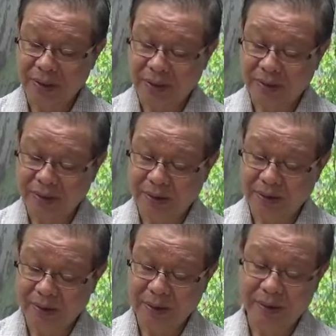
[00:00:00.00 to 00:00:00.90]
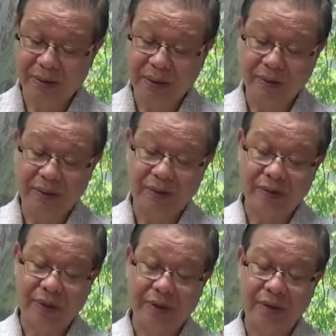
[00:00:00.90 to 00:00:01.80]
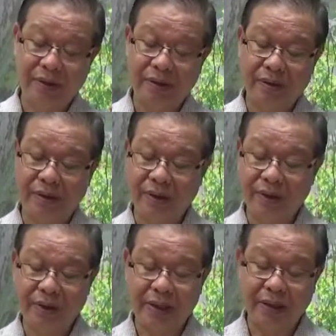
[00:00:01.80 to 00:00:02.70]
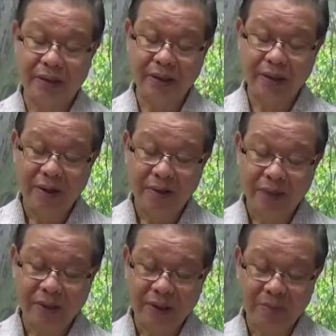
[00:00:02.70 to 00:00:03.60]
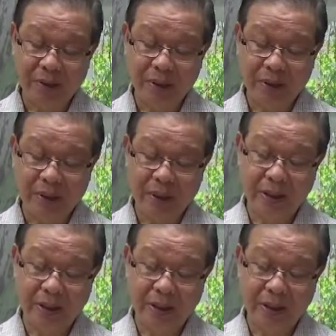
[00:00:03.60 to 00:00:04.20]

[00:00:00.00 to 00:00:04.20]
out different sets here. For example,